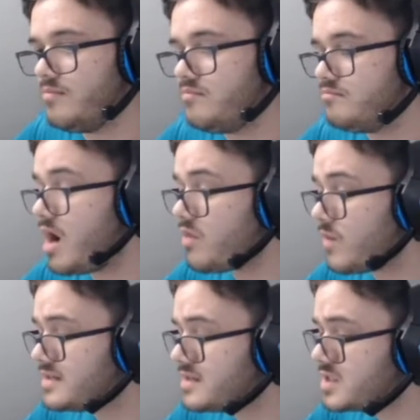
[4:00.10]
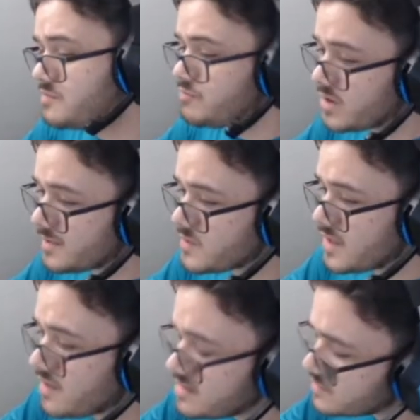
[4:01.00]
Otherwise, this is pretty much what I
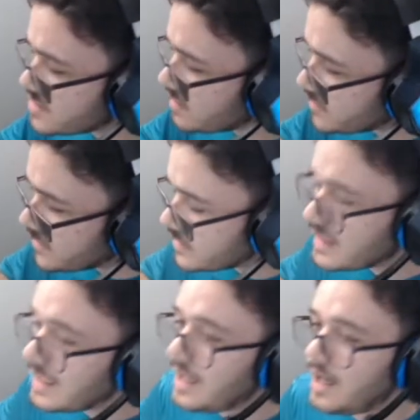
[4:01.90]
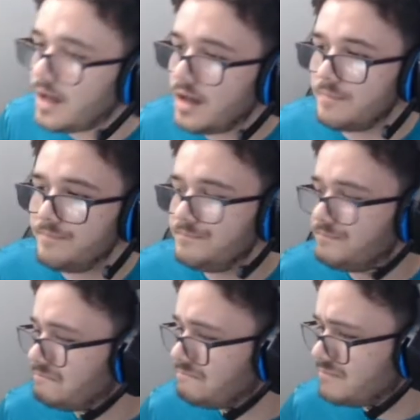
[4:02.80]
thought he was going to bring. Um,
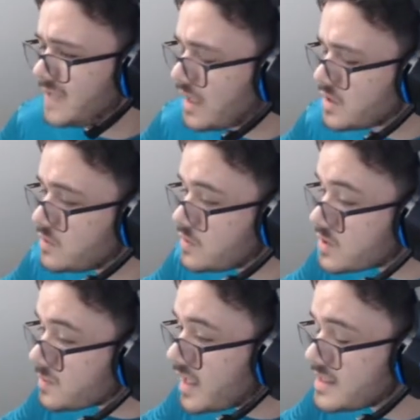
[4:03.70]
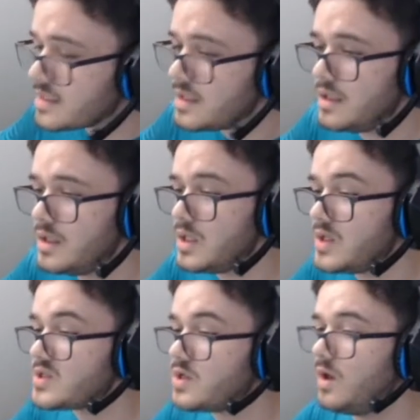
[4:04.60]
not too, too surprising.
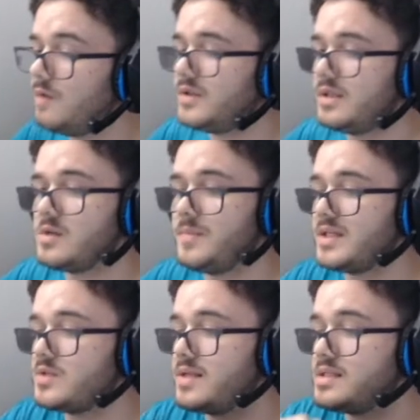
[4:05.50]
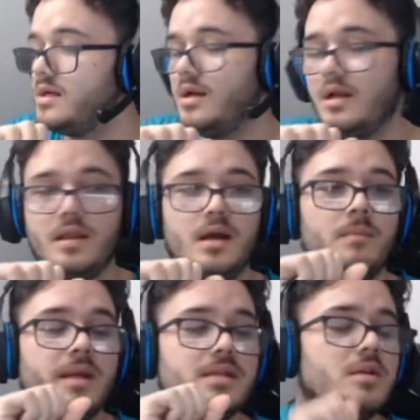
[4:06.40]
So hopefully, so biggest threats,
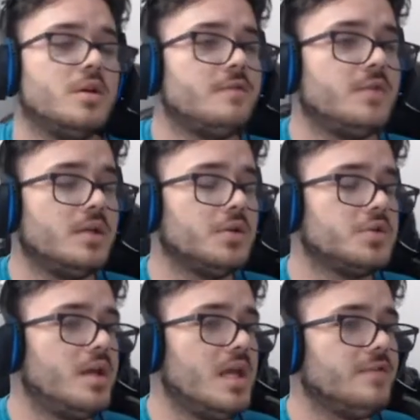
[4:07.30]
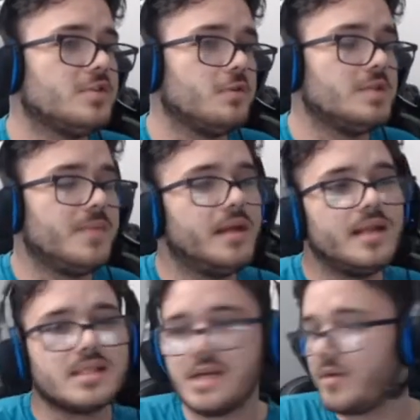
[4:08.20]
um, like I said, Urshifu Single Strike, if it's Choice Bandit,
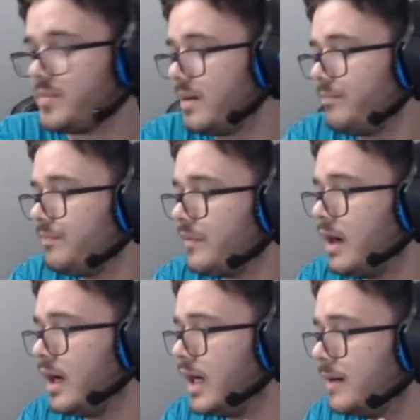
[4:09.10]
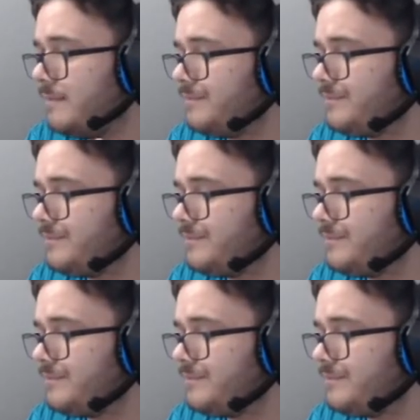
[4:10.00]
that's kind of a problem. Um,